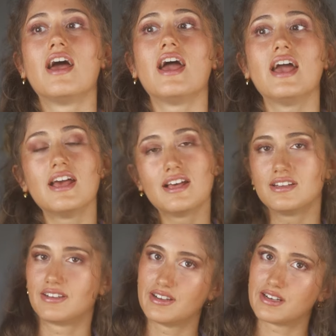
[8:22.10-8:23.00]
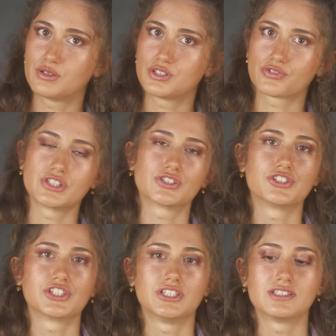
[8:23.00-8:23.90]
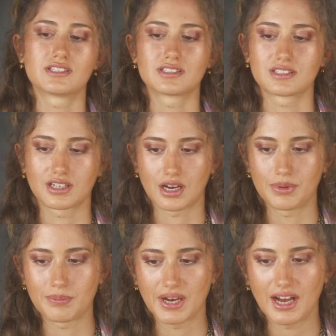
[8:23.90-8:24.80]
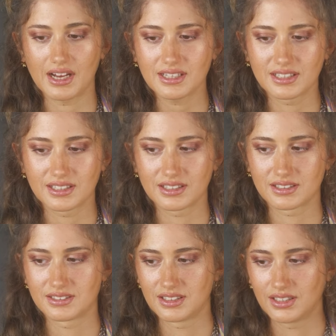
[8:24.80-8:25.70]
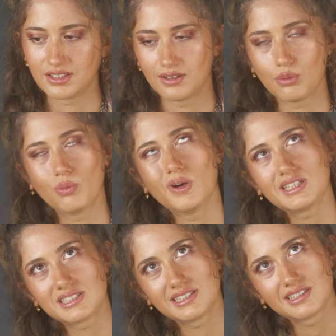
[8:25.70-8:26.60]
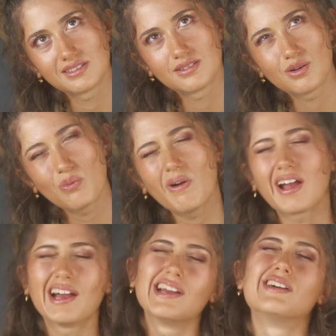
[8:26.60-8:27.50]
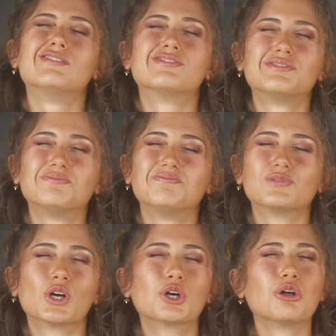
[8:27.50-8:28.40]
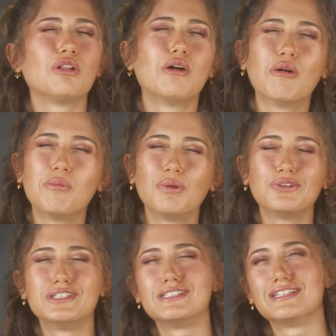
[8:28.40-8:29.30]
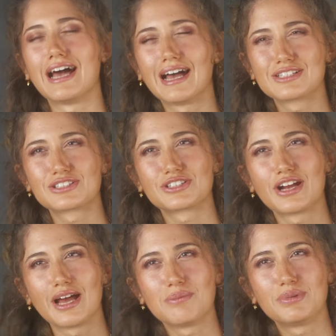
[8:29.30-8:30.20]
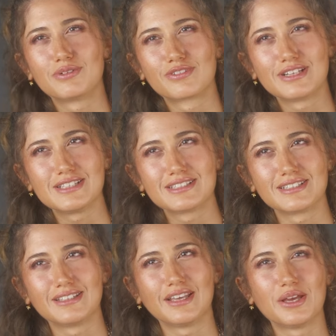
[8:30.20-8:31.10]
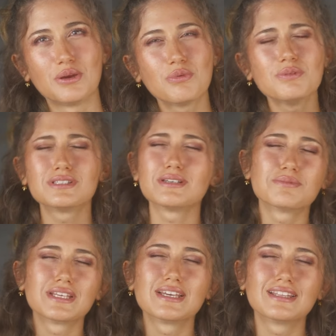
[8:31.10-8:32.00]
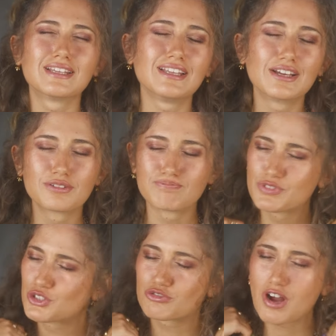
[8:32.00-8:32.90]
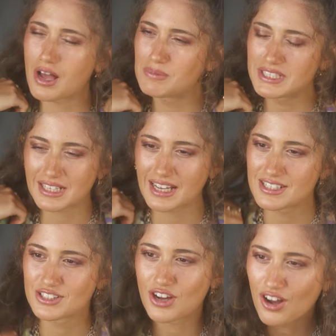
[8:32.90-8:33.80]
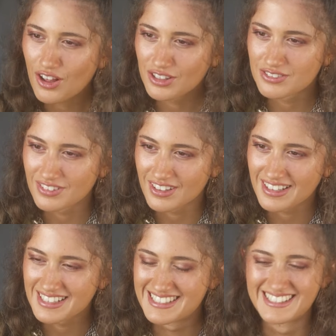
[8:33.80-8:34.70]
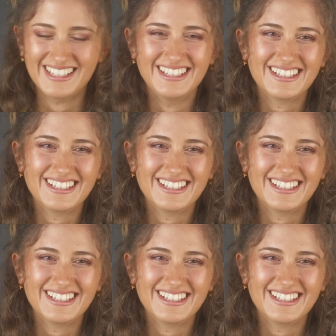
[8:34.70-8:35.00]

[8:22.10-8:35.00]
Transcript: and now its resurgence coming back. What kind of global disaster happened recently? What was something that like traumatized all of us?